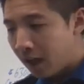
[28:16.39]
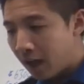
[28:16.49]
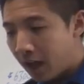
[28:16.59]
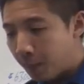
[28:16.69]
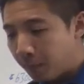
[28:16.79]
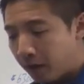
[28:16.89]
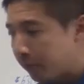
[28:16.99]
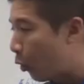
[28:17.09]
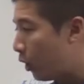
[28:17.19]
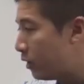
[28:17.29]

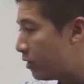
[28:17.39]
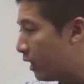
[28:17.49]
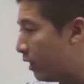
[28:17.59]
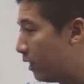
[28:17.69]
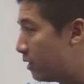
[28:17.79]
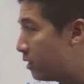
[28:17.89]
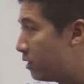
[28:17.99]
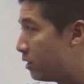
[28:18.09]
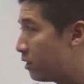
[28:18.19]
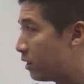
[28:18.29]
of course, this
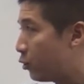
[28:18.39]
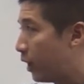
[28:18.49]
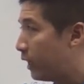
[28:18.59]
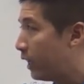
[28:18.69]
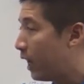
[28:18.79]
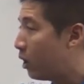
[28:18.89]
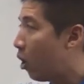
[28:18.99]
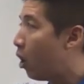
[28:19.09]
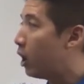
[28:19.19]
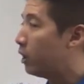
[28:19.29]
is just a training again
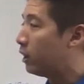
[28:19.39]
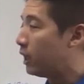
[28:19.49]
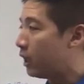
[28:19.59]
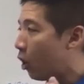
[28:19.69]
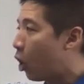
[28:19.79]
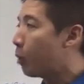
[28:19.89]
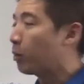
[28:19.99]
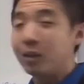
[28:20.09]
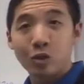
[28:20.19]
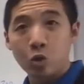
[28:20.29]
on the
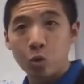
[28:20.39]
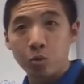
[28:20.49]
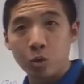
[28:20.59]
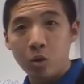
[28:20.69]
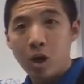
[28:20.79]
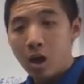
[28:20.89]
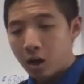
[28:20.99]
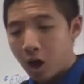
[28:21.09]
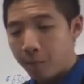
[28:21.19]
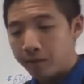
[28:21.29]
Opulence Global
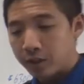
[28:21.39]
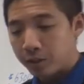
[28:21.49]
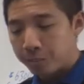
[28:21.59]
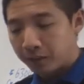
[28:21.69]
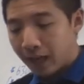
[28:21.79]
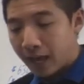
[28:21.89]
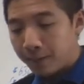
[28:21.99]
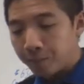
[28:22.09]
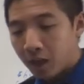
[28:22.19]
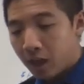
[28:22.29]
Compensation
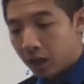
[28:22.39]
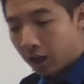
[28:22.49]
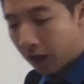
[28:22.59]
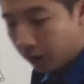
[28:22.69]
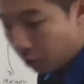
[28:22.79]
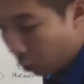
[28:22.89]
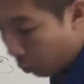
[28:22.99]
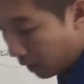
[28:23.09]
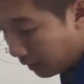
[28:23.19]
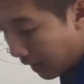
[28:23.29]
Plan. The
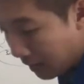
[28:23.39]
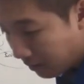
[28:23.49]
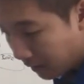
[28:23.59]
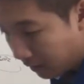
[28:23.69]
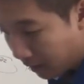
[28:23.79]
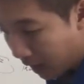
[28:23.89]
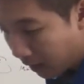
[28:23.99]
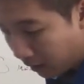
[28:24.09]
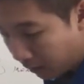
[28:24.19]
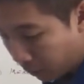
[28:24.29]
one last thing
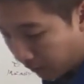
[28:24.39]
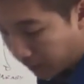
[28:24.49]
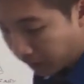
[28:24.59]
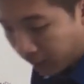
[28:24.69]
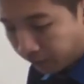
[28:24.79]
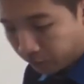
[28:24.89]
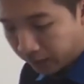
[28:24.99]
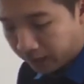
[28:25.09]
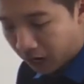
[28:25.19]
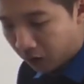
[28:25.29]
that, if we have time to cover it
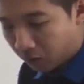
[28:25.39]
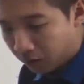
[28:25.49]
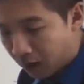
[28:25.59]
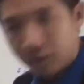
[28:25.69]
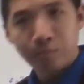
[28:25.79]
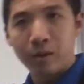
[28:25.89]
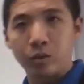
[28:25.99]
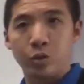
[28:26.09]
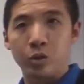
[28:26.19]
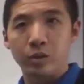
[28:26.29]
right now, I might as
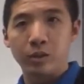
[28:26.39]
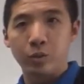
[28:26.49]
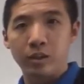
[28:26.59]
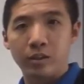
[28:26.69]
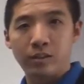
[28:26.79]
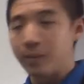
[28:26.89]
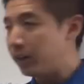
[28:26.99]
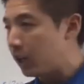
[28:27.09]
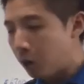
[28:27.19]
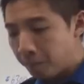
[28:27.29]
well do it because we're in the same
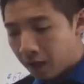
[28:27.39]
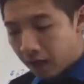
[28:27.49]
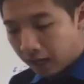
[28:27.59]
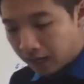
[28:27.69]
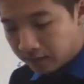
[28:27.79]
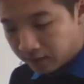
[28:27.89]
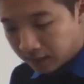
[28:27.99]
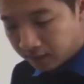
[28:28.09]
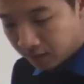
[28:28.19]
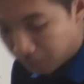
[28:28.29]
video, is just